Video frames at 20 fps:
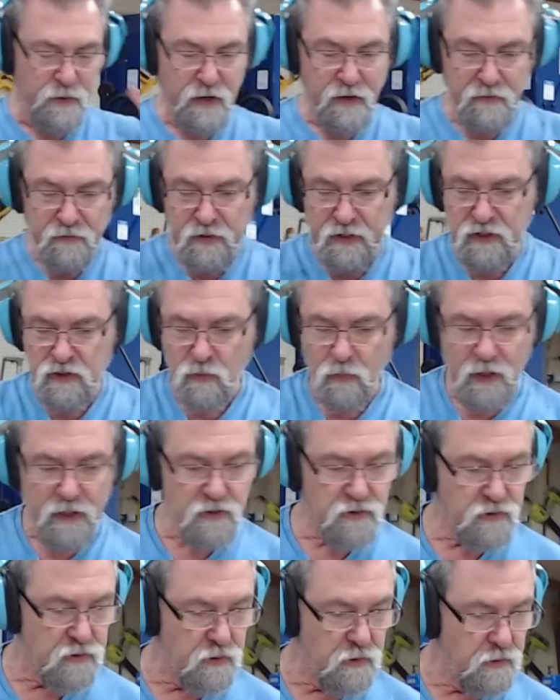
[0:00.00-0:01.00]
pair of these
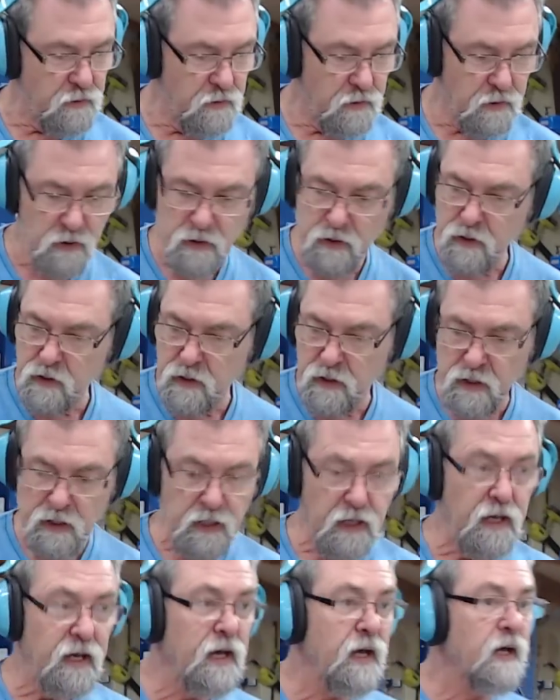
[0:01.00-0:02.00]
away soon.
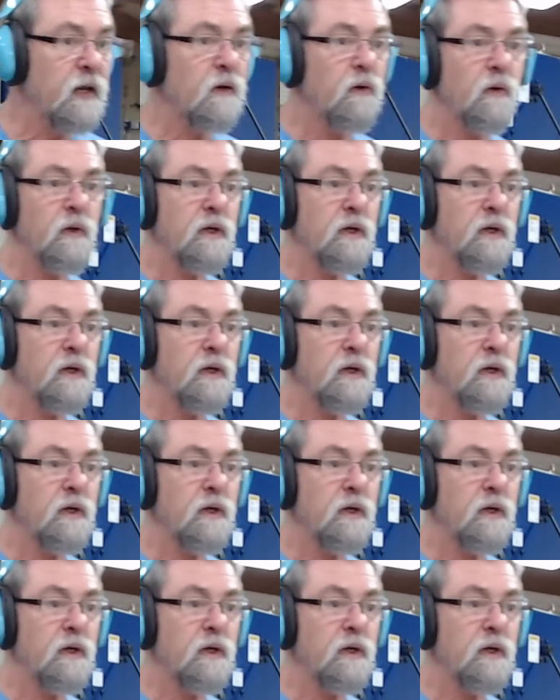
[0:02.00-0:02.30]
And